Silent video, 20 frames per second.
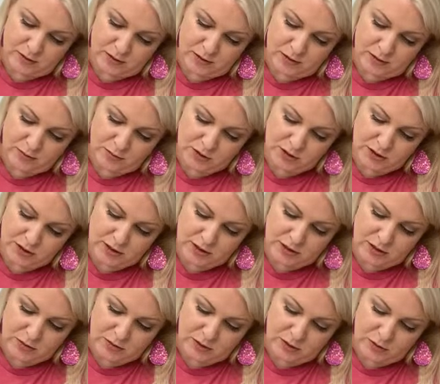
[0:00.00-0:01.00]
I'm just going to
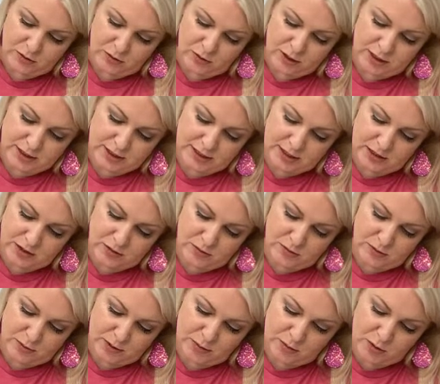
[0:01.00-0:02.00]
go a little crazy here
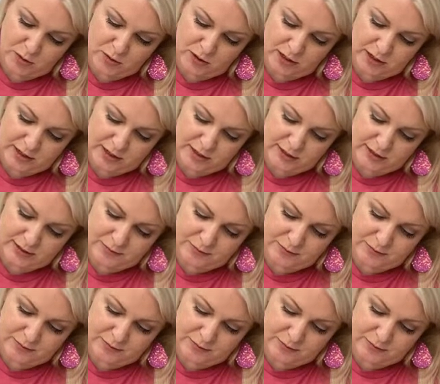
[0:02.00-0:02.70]
with my polka dots.